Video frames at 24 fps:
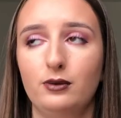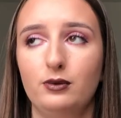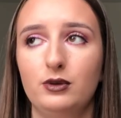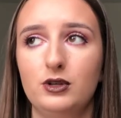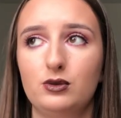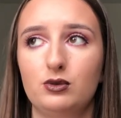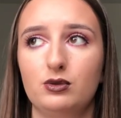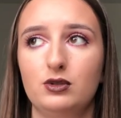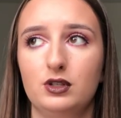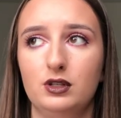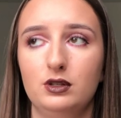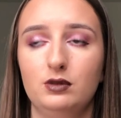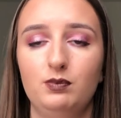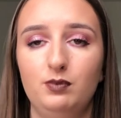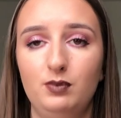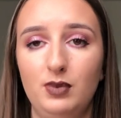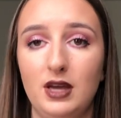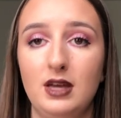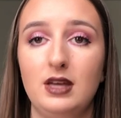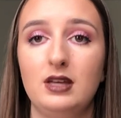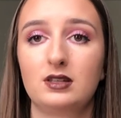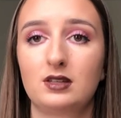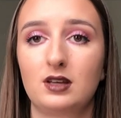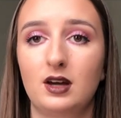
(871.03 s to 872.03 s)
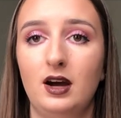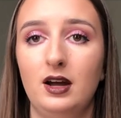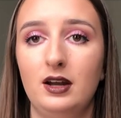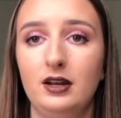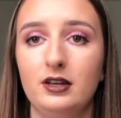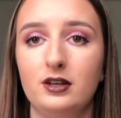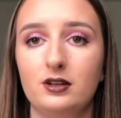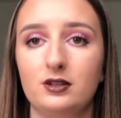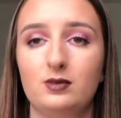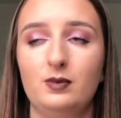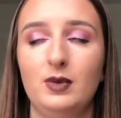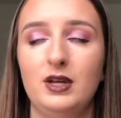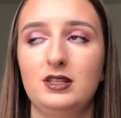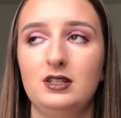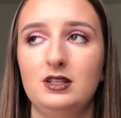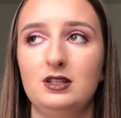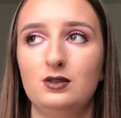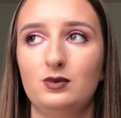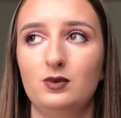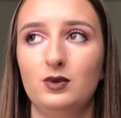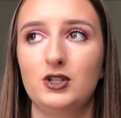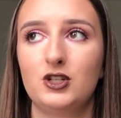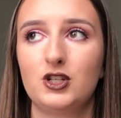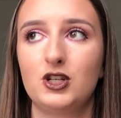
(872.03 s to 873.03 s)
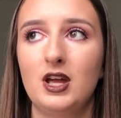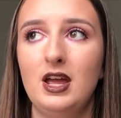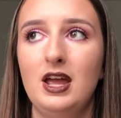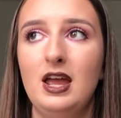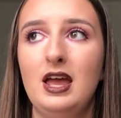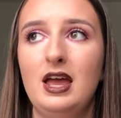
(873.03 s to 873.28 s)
which was as big as Kylie Cosmetics, which